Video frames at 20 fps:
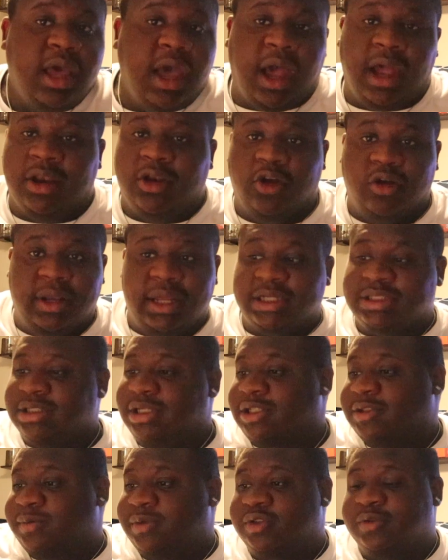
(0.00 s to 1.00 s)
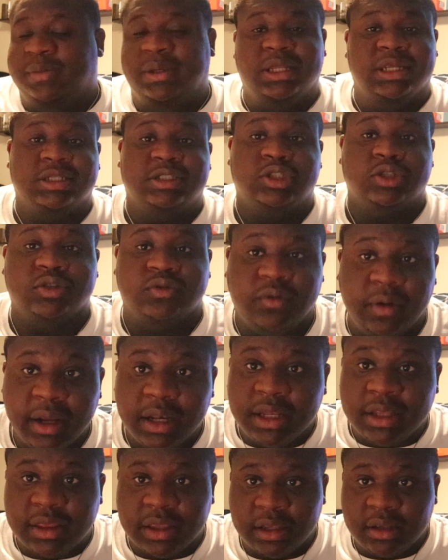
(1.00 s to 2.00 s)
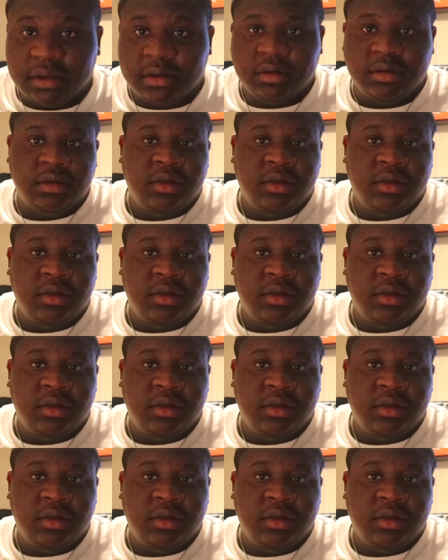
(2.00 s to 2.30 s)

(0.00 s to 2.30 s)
I know that's not supposed to be an excuse for anything.